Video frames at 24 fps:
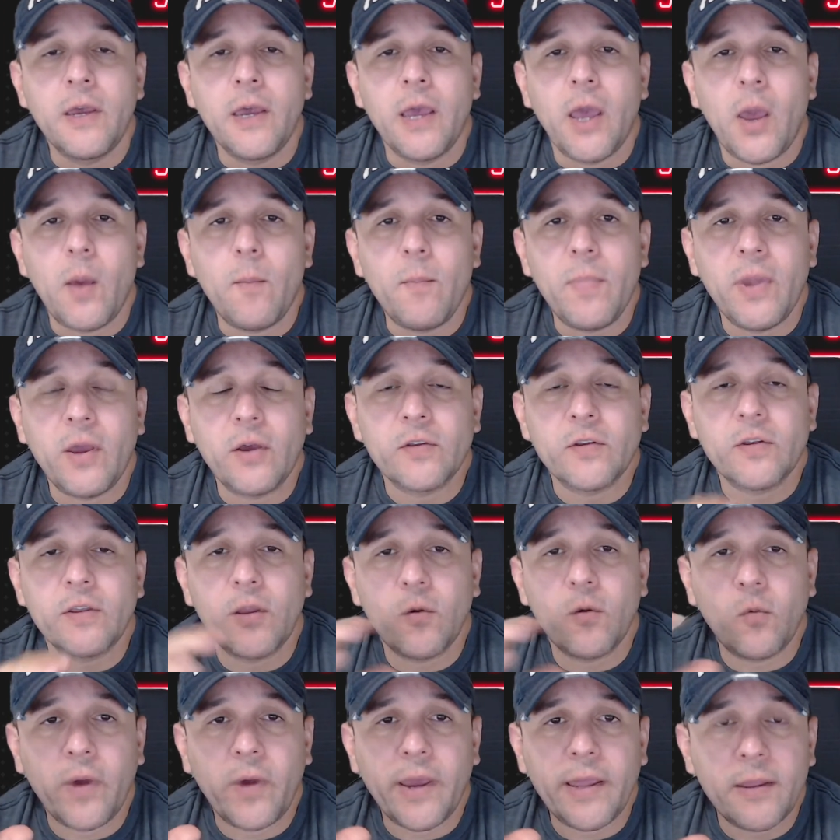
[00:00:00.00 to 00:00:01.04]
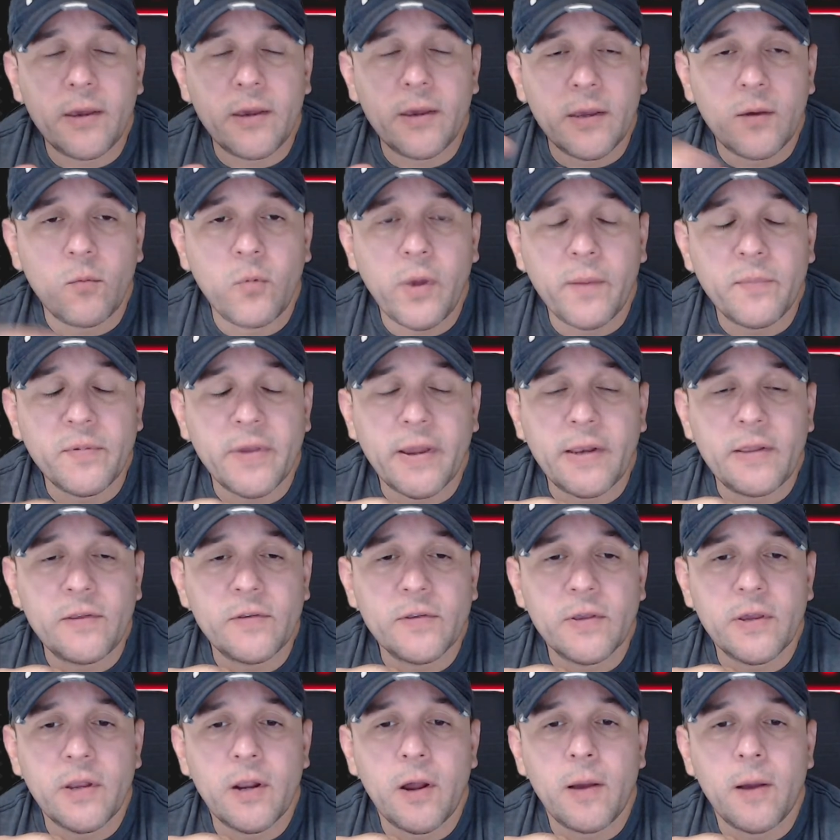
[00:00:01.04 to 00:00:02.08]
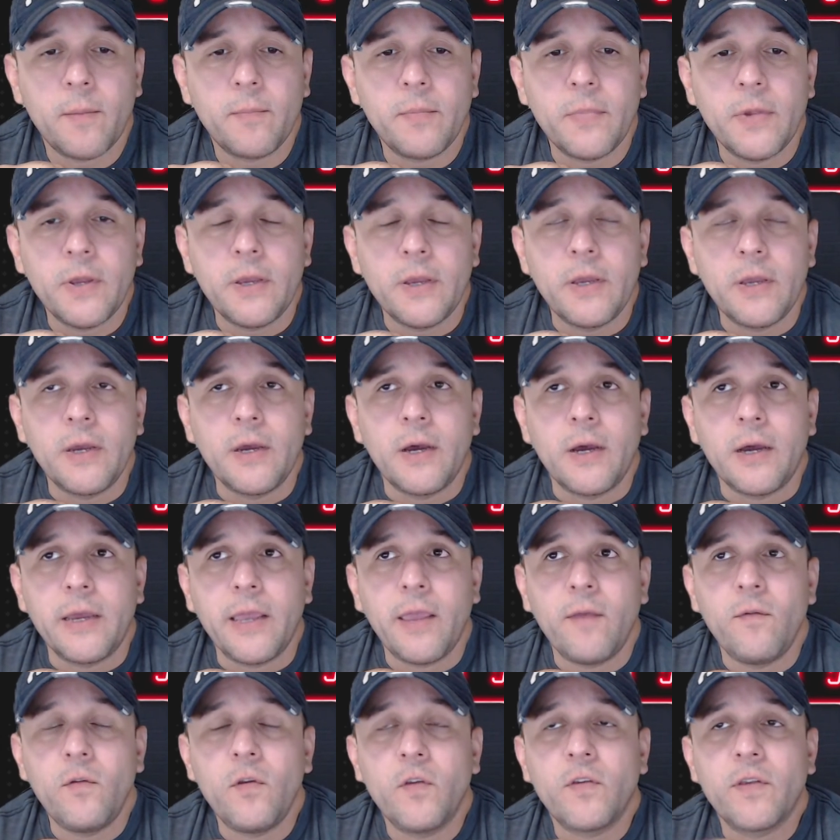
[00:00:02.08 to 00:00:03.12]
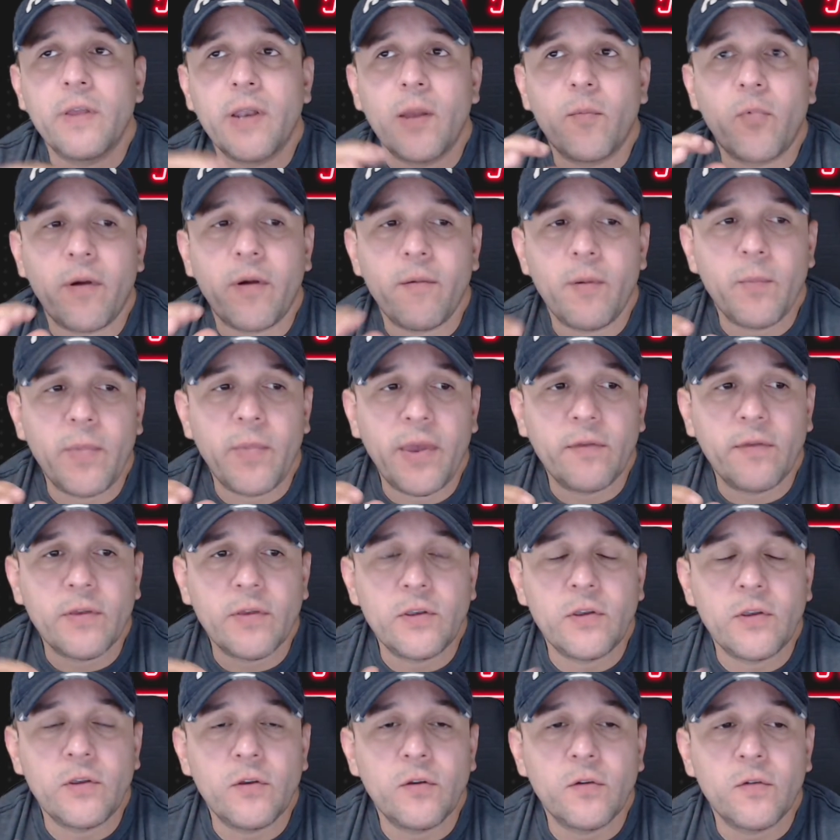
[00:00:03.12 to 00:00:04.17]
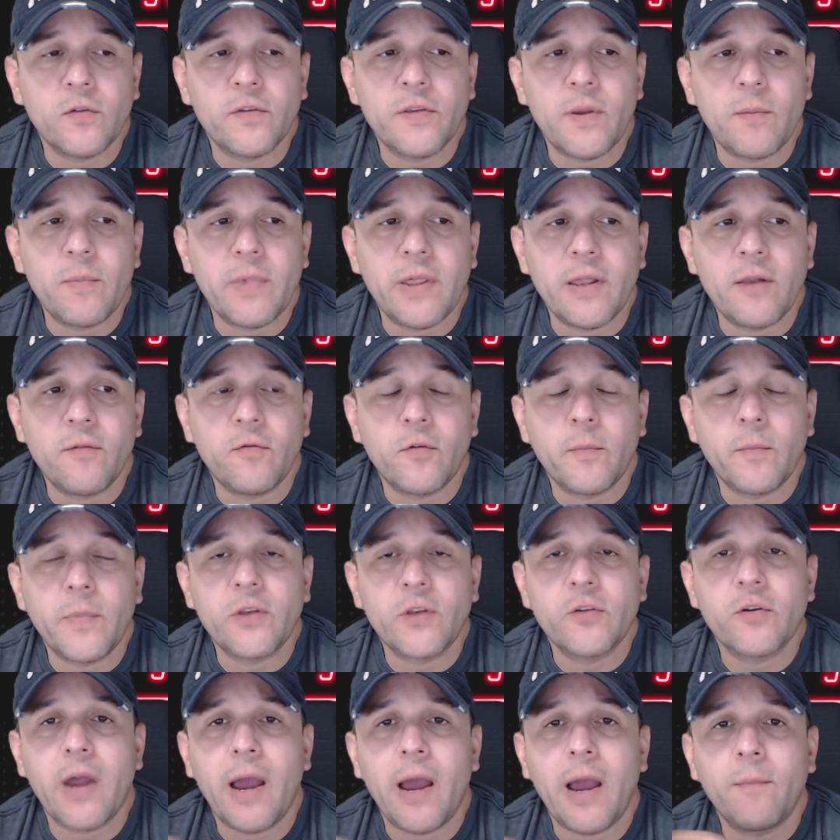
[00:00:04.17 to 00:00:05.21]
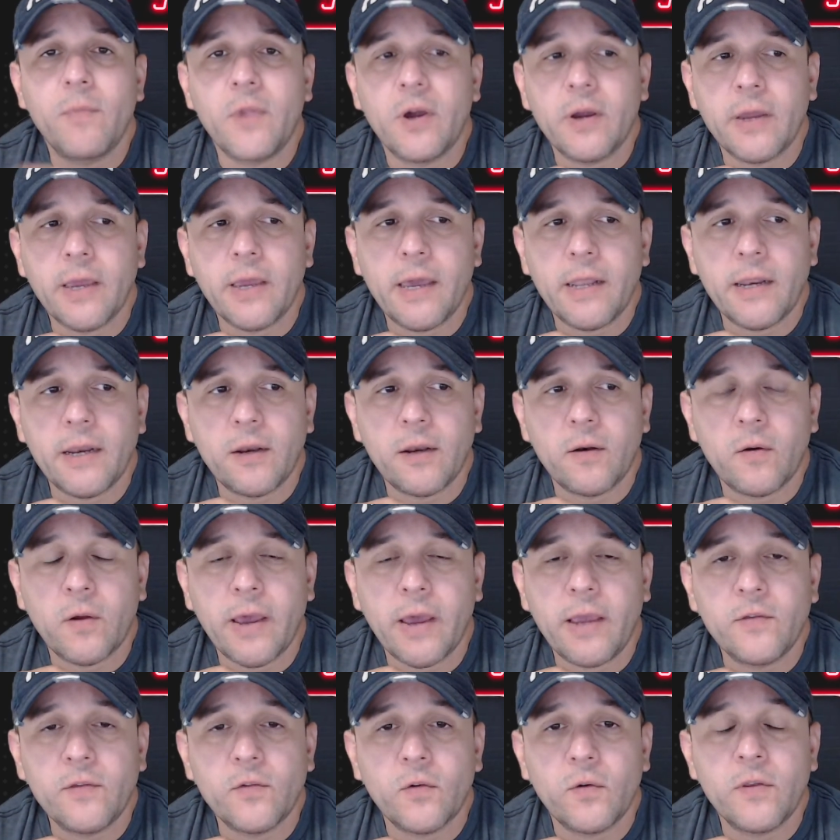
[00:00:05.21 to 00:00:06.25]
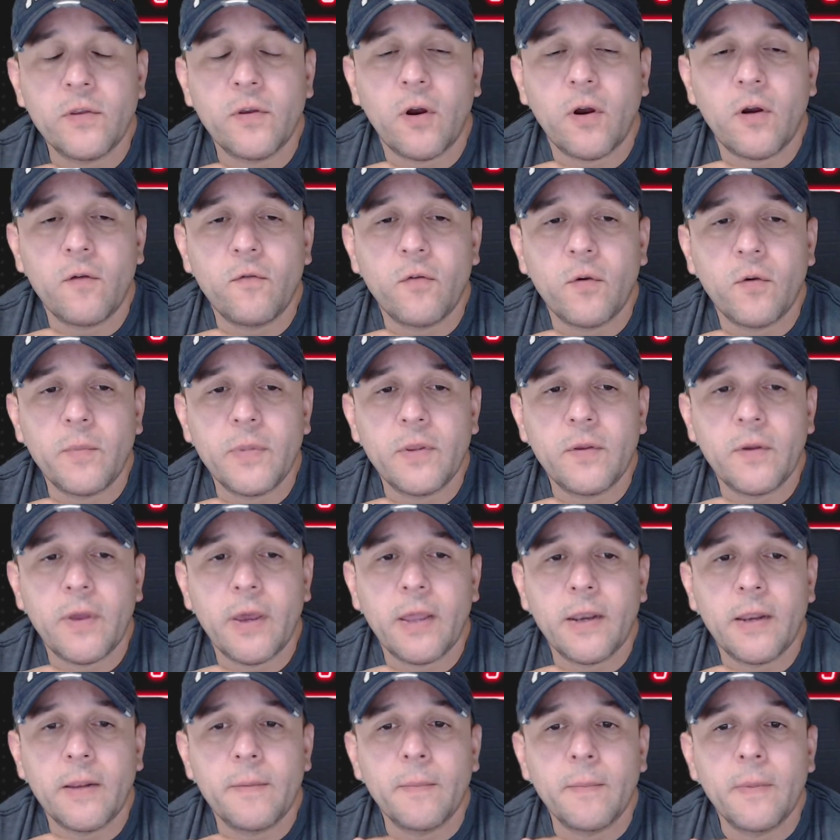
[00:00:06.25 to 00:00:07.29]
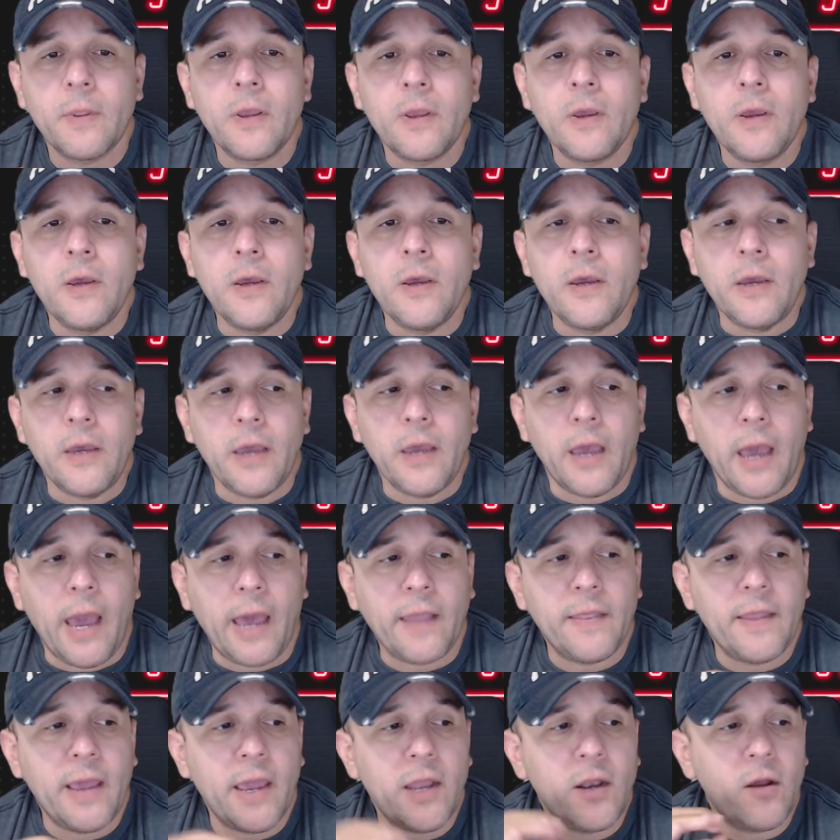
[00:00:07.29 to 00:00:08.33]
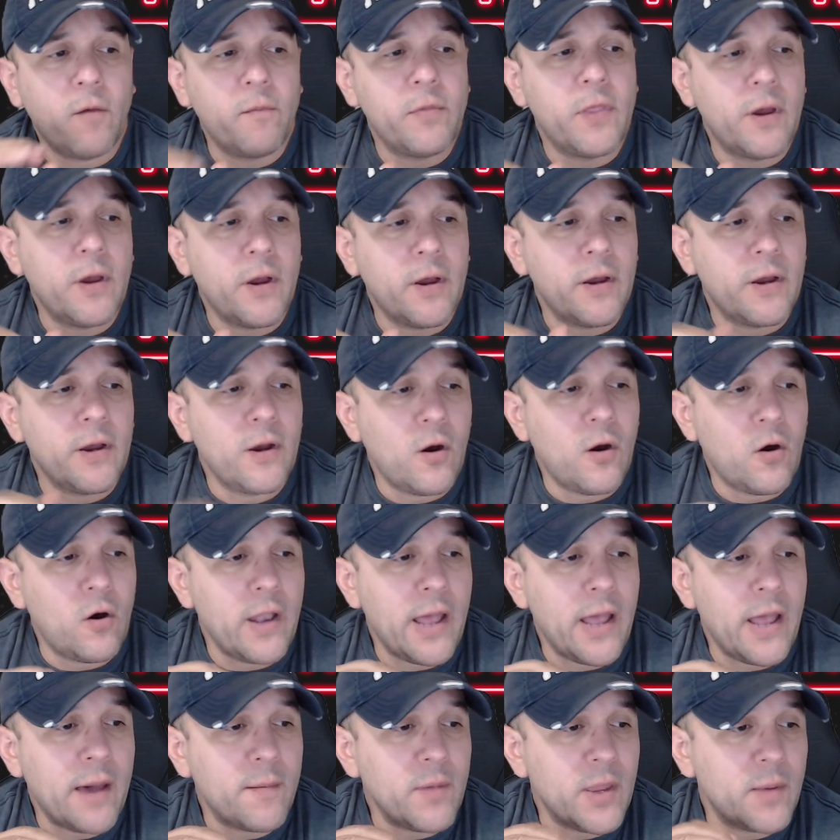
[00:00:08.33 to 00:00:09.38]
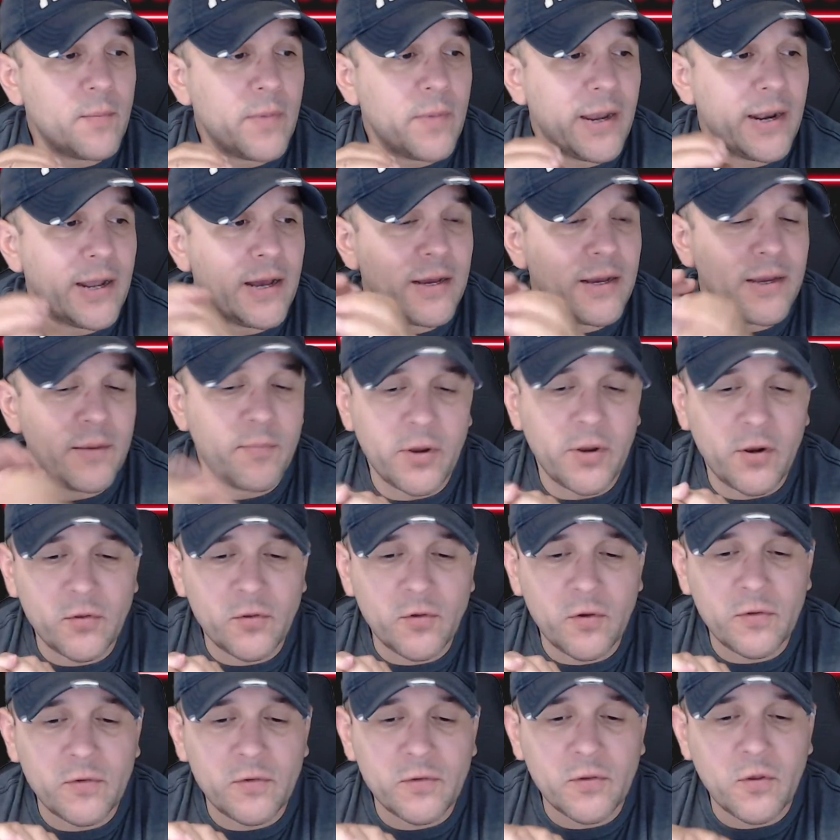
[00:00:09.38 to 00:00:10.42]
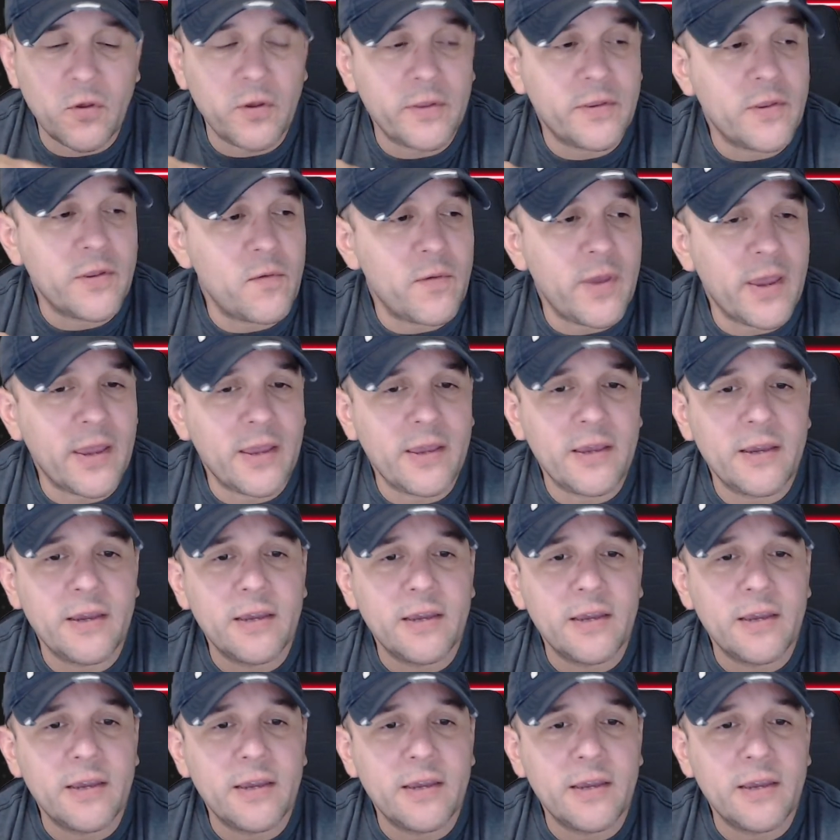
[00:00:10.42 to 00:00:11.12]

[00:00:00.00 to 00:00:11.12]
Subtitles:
and because of the way the website is set up, if you send a private message, you don't send me that information, I'm not getting it, okay? So it's hard for me to get it. At the end of the... Hola, mi hermana. Espero todo esté bien.